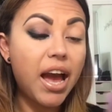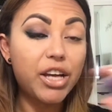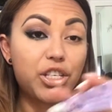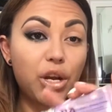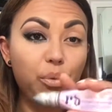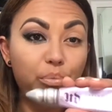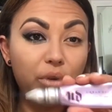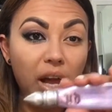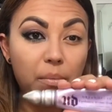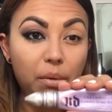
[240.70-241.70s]
eyeshadow
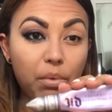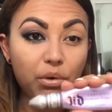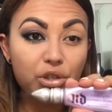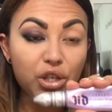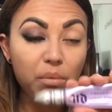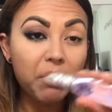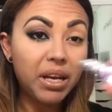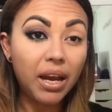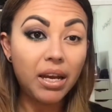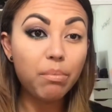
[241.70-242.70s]
primer potion, but
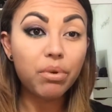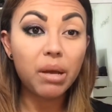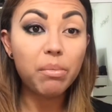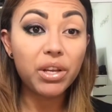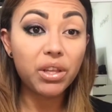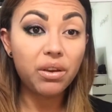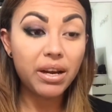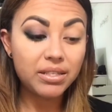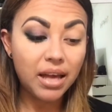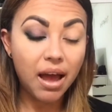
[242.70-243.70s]
any primer that you
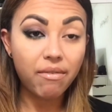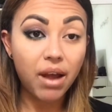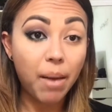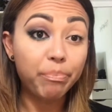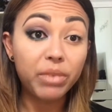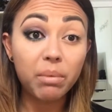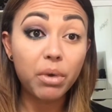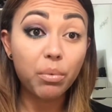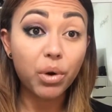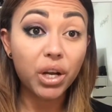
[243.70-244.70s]
guys have, it
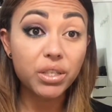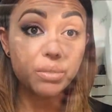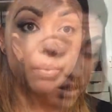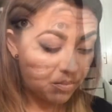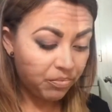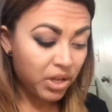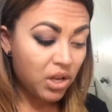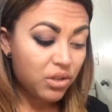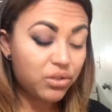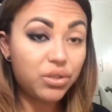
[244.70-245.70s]
may work as well.
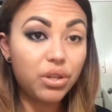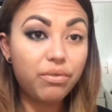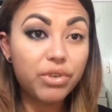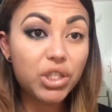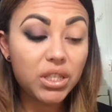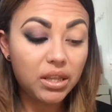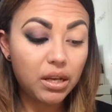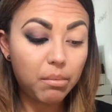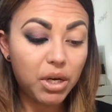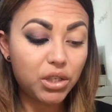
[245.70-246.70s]
So the first thing
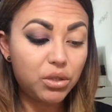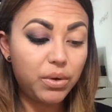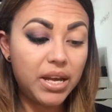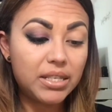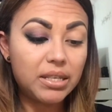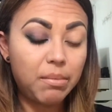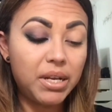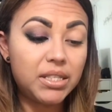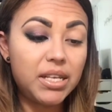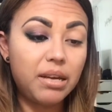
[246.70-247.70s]
that I'm gonna do is I'm
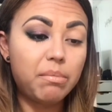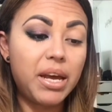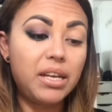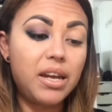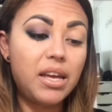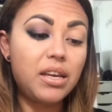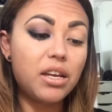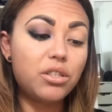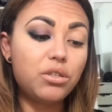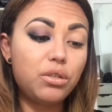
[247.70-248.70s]
gonna take my
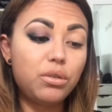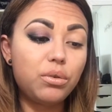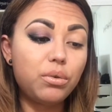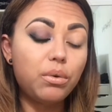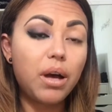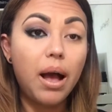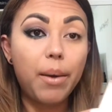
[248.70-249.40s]
Naked 2